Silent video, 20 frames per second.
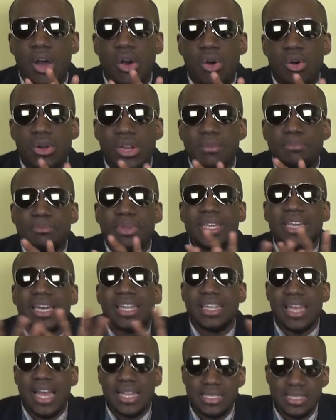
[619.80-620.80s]
on a bigger
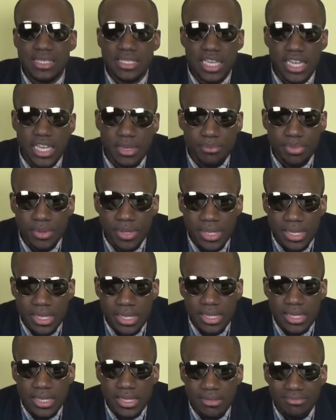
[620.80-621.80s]
landscape,
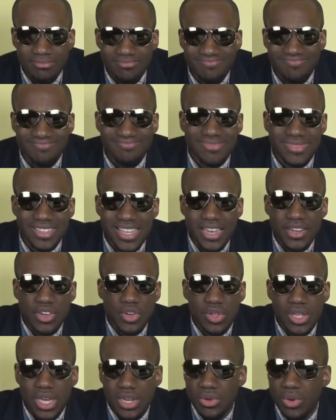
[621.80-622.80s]
then you
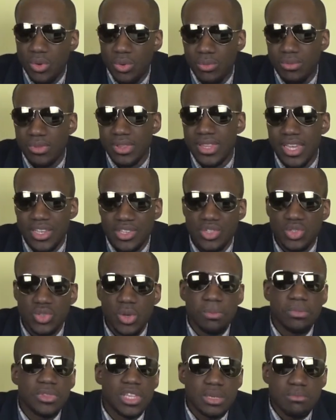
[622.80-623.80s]
know that, no, there's
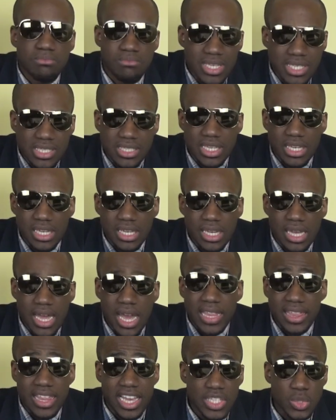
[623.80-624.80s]
something missing.
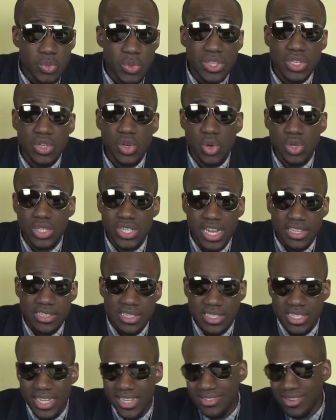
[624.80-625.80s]
And that's where the coach has
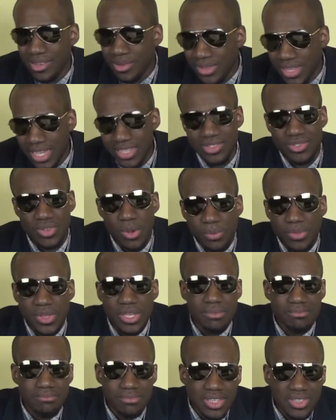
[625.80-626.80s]
to say, no, there's
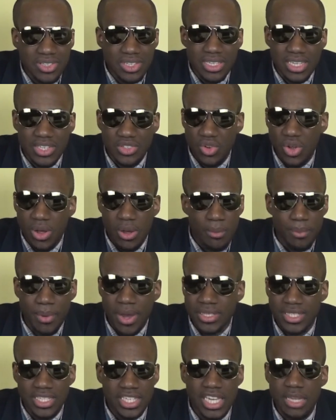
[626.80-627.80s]
something missing here. It's not
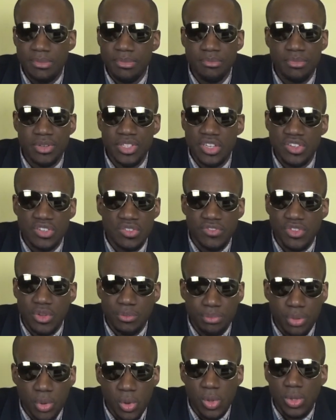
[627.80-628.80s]
about keeping possession of the
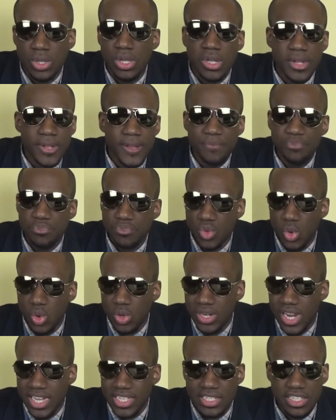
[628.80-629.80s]
ball or
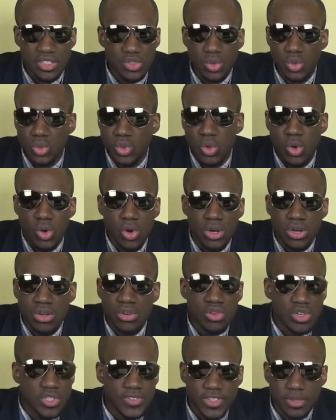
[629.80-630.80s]
nice little long
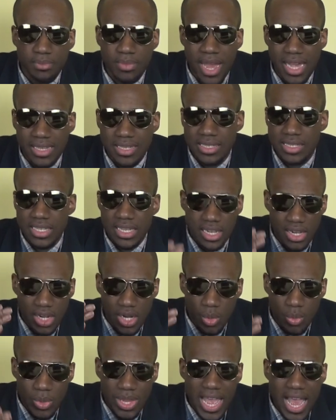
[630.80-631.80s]
crossfield passes.
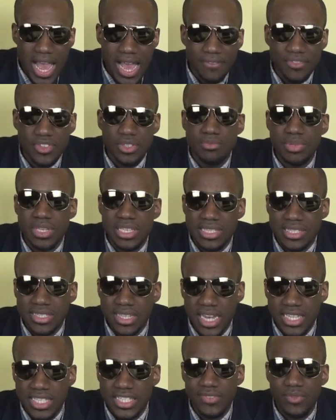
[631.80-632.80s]
We have to be
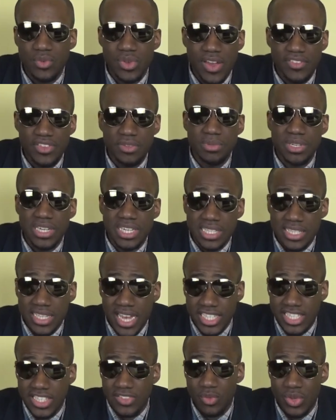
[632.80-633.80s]
incisive. We have to be
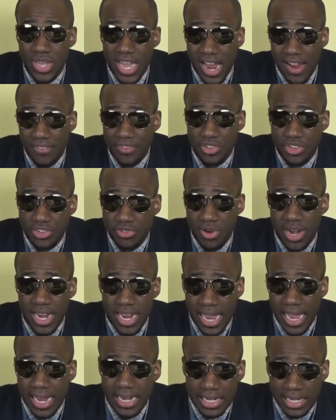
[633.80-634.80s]
decisive. We have to
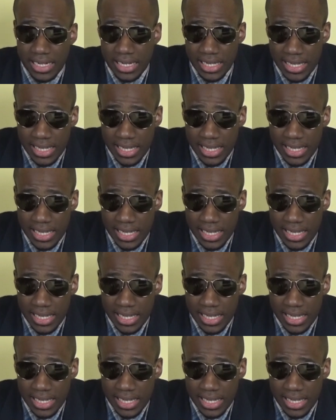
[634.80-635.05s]
try and